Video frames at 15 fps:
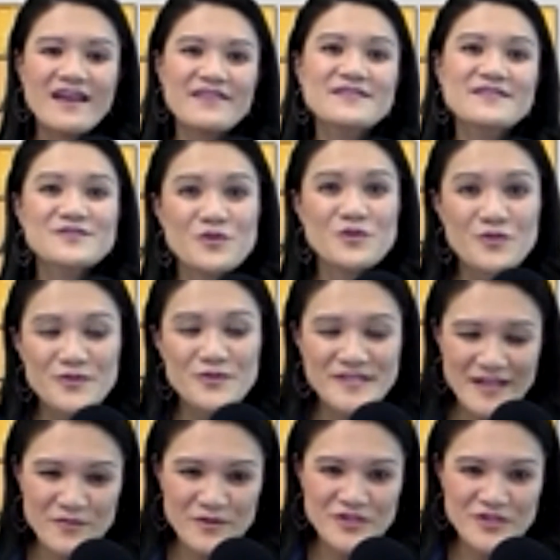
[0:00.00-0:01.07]
and the stories
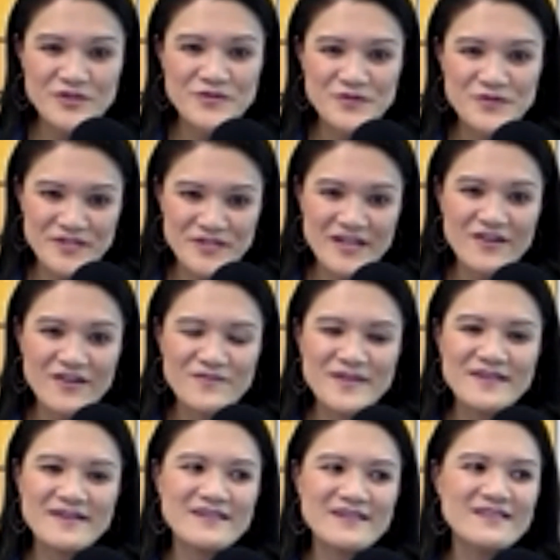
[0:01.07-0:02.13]
that we choose ourselves
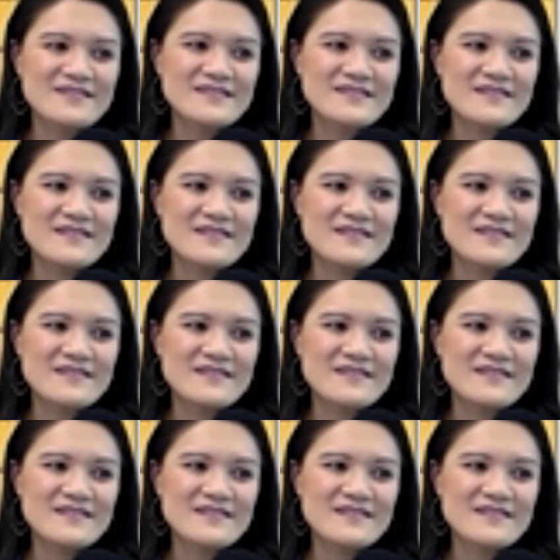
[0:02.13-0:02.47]
because